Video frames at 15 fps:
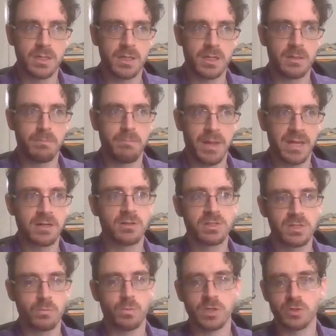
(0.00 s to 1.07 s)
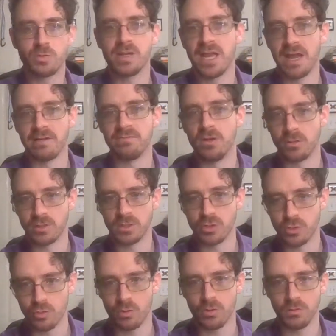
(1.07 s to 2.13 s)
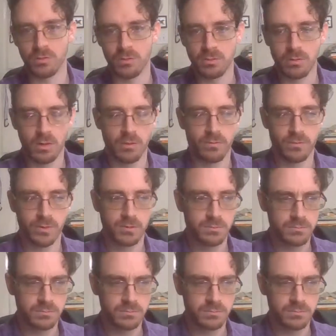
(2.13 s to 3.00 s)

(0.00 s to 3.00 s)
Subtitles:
in manners in which we have no control over.